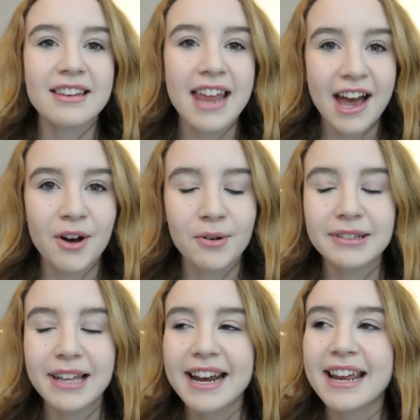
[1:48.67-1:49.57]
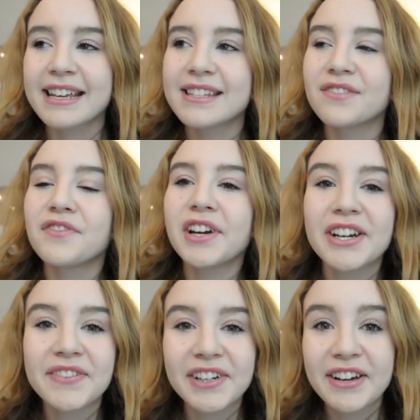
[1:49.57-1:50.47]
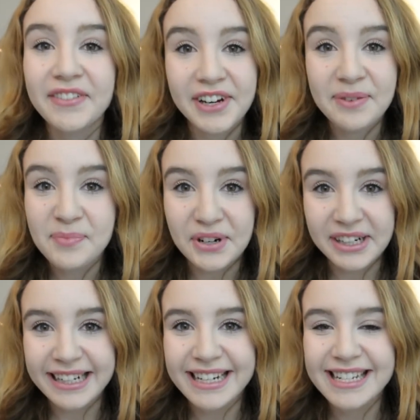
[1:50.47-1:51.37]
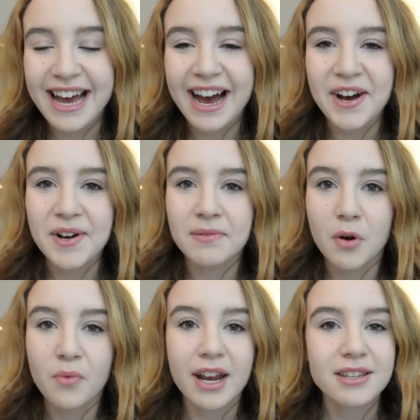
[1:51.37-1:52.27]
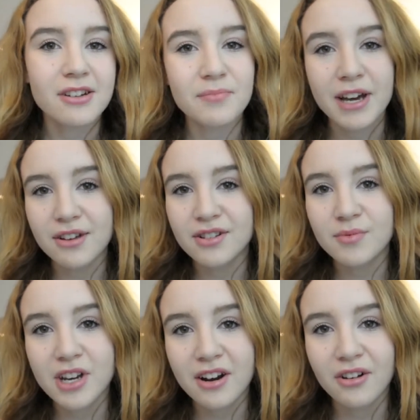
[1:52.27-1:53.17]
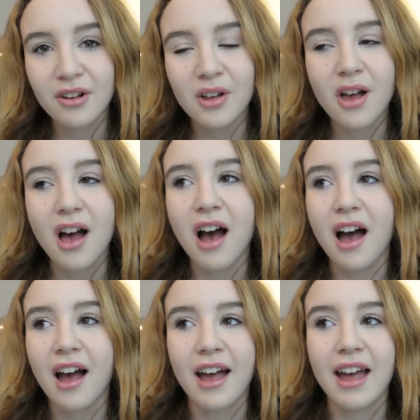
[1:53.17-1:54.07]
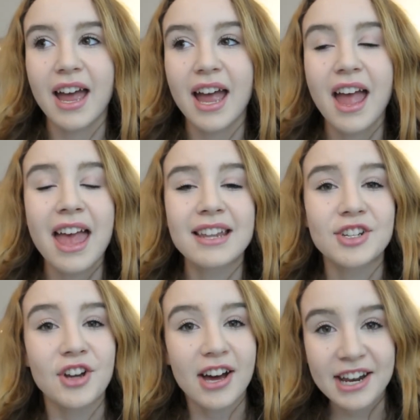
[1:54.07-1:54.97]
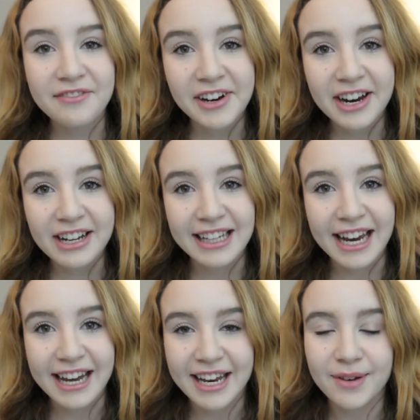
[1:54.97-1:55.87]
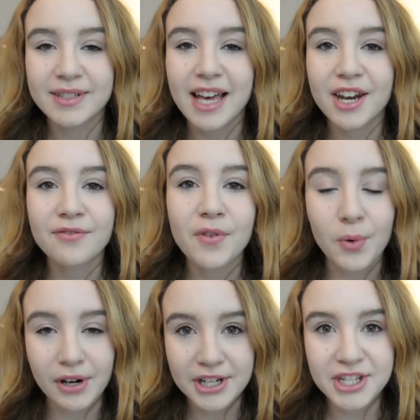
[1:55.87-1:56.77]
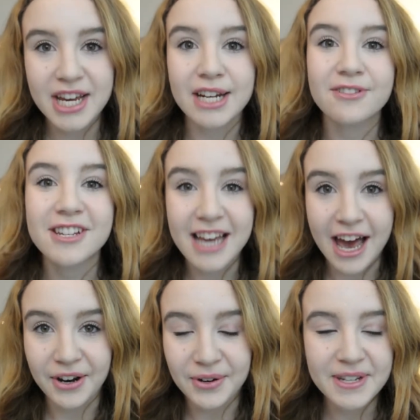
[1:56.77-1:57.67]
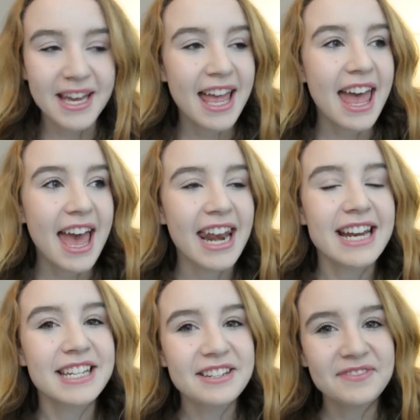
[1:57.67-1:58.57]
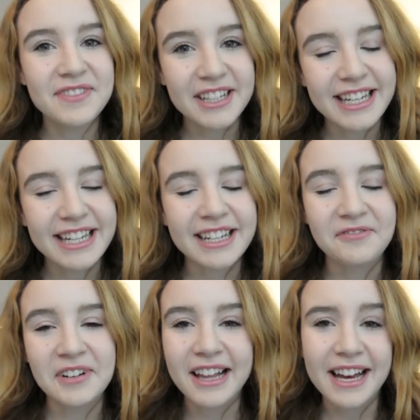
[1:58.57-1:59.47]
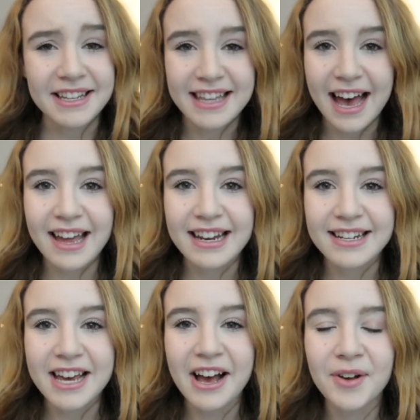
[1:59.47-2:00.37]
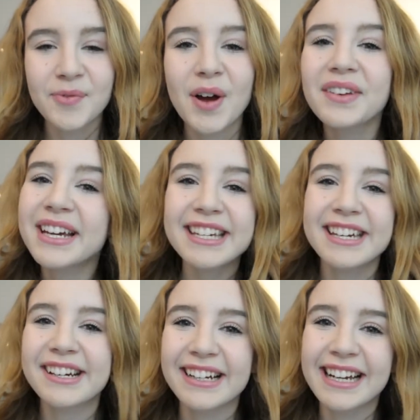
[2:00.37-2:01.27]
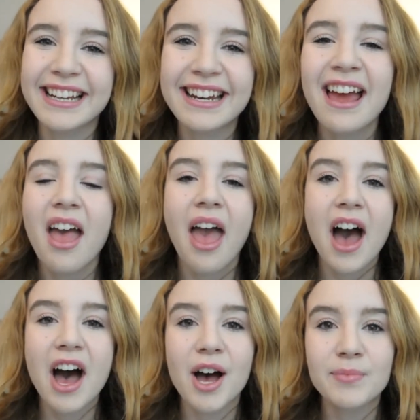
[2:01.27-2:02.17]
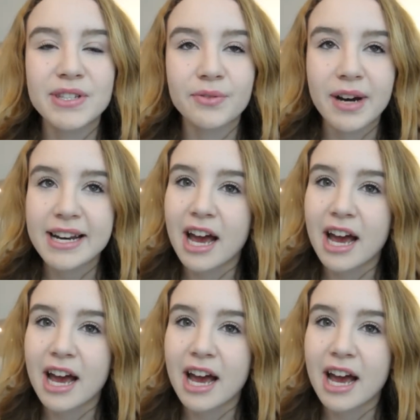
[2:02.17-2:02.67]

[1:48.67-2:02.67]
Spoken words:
Now, lighting is very, very, very important. When I started my YouTube channel, I did not have very good lighting. It was kind of orange and it was shadowed, and I didn't really realize that until probably a year in. So right